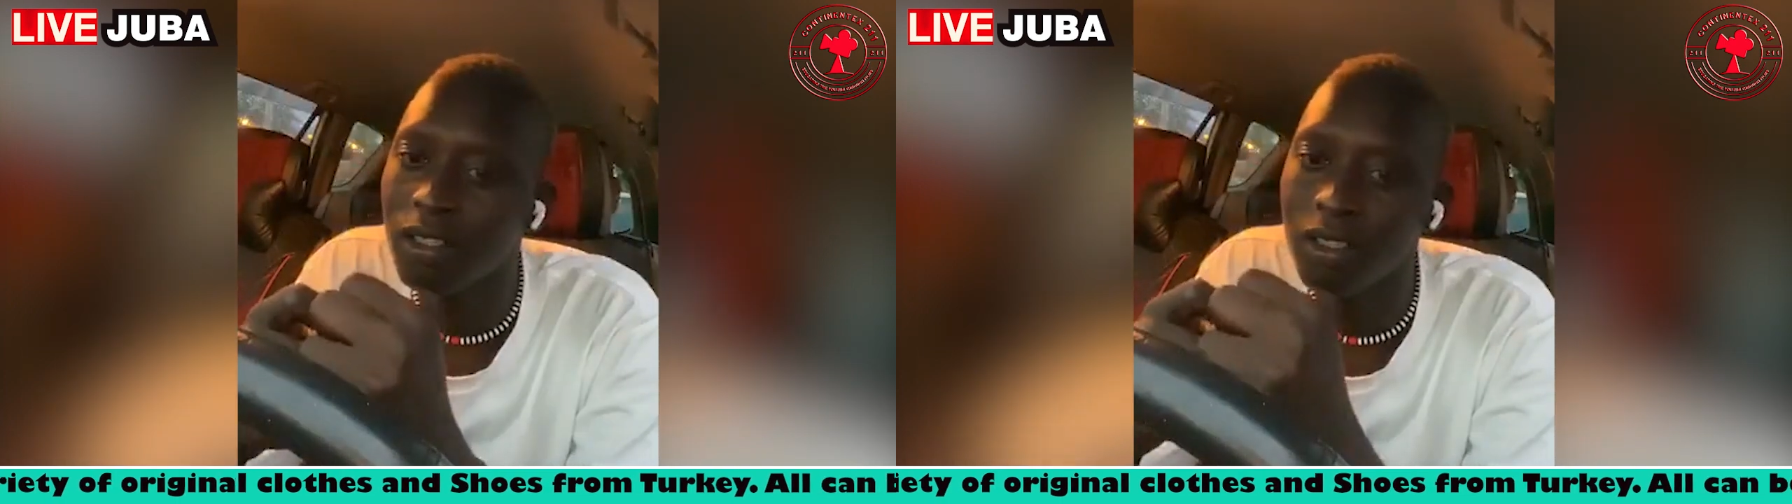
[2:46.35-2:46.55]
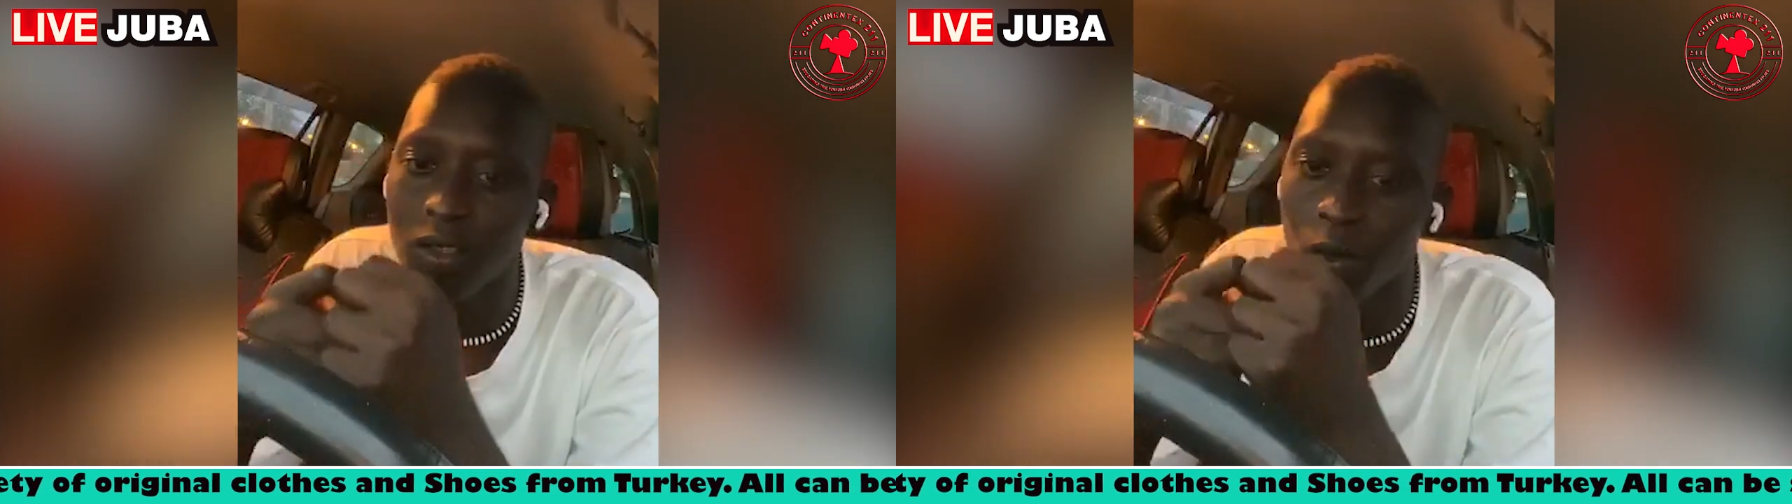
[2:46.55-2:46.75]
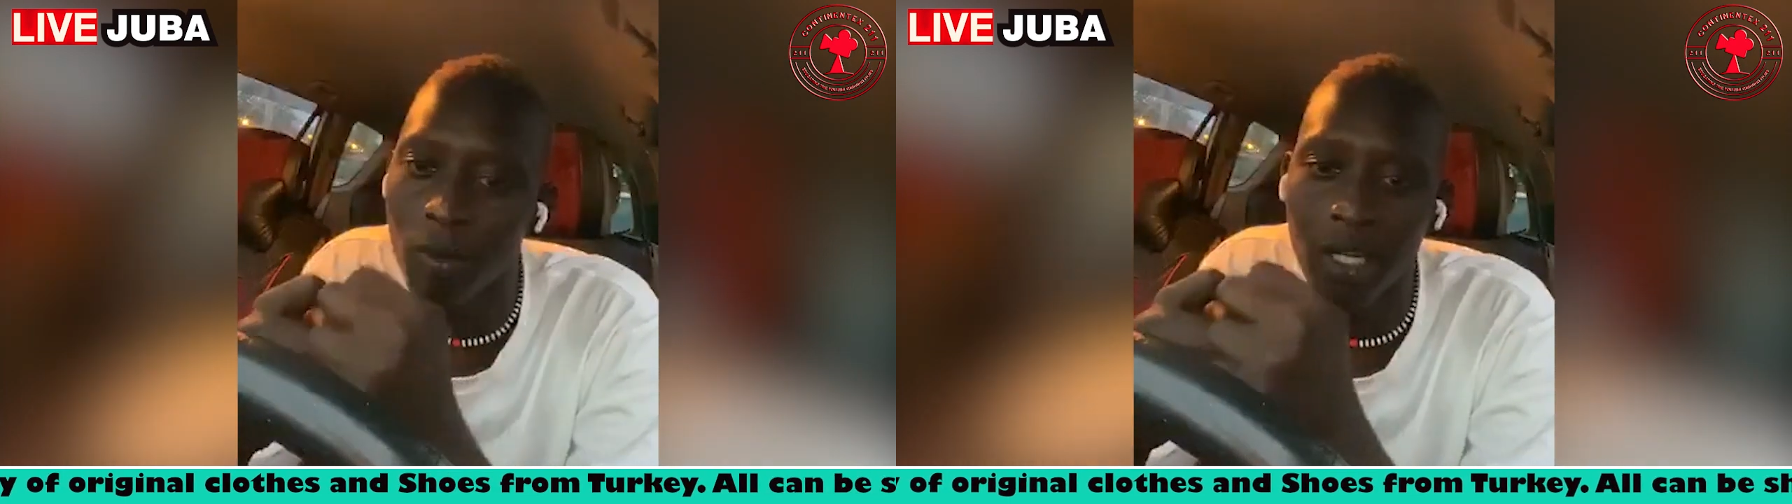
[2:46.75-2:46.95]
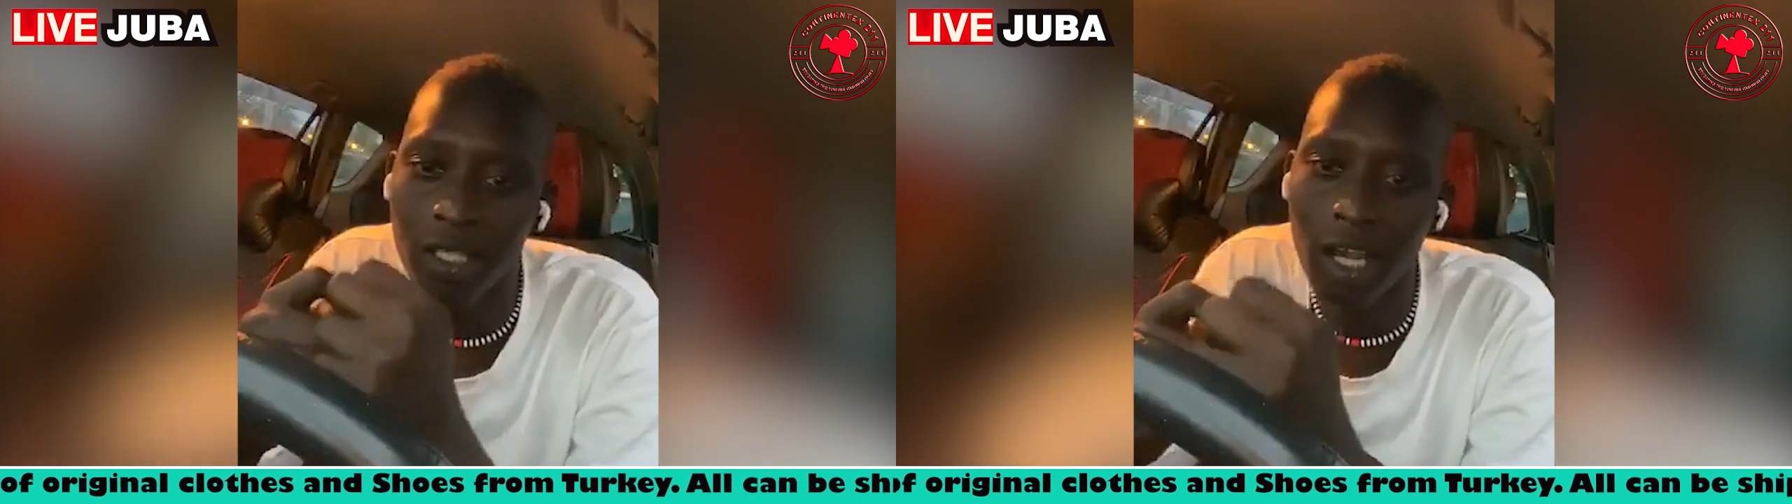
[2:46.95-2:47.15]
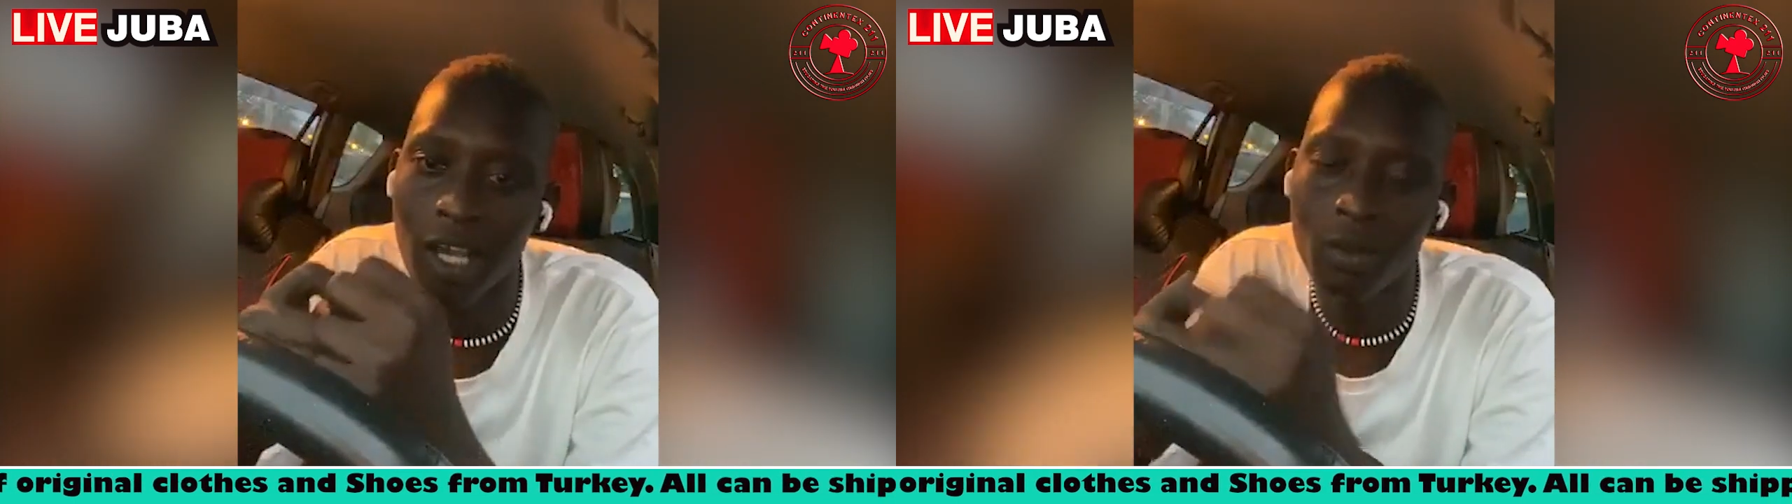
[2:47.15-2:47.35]
so
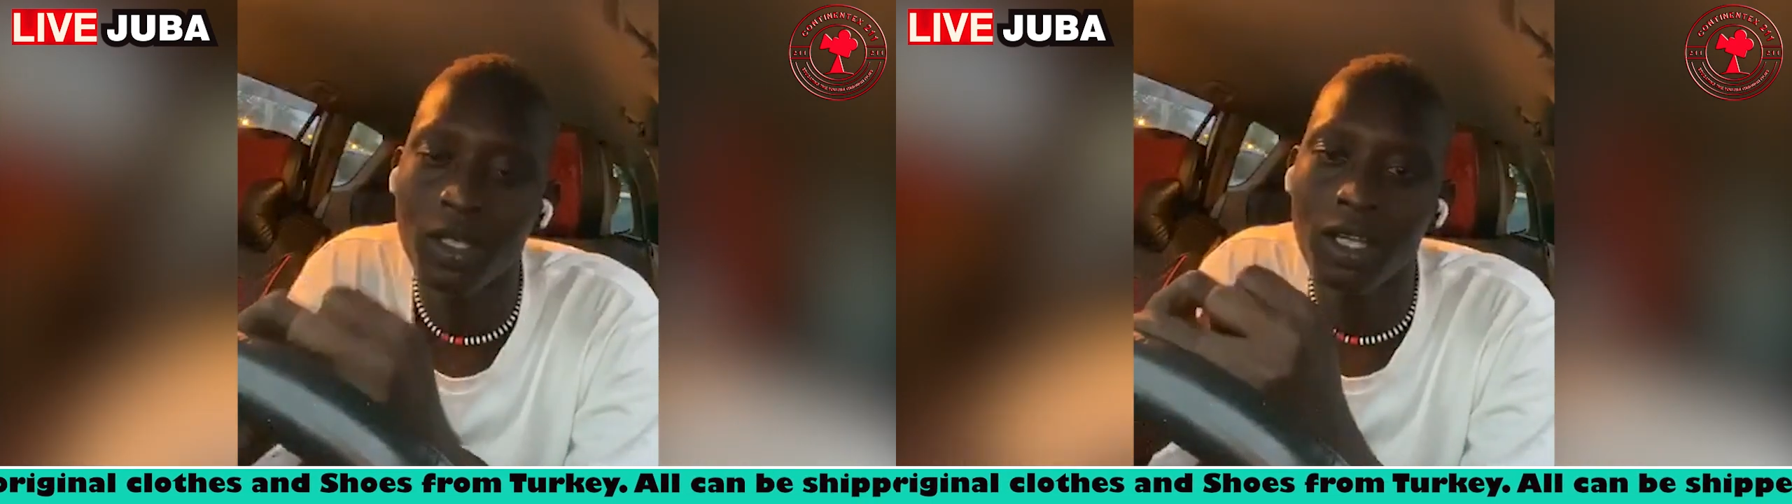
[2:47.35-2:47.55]
many times,